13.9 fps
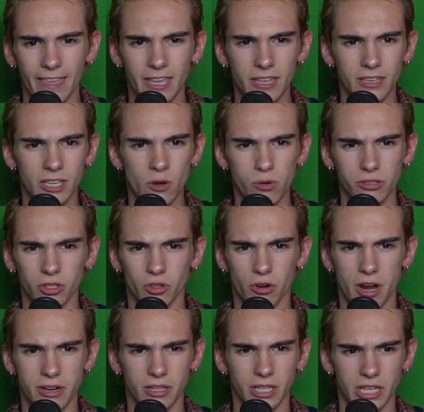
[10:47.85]
he wasn't
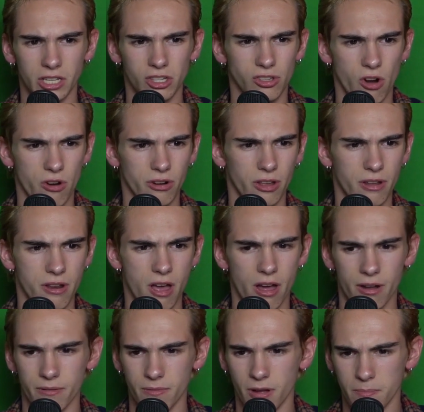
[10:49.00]
trying to like start
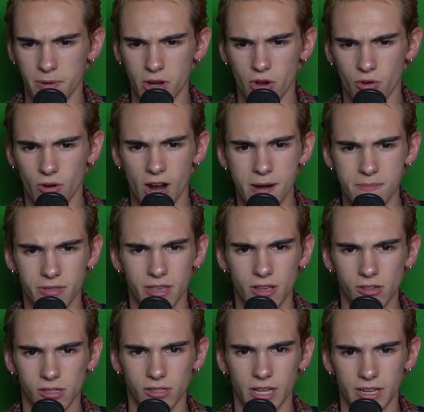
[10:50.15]
a big crime thing
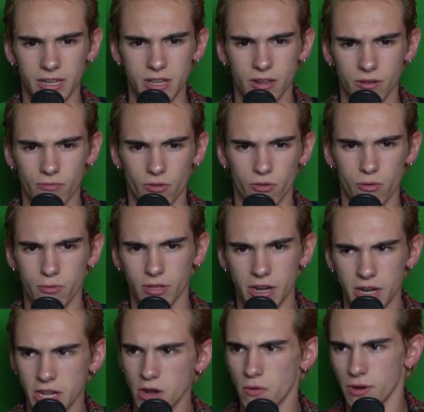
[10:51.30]
so that he could recruit the
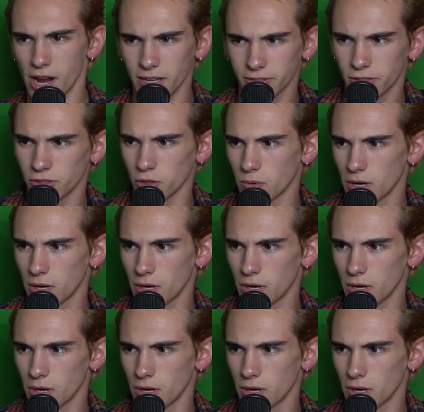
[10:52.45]
neo-Nazis or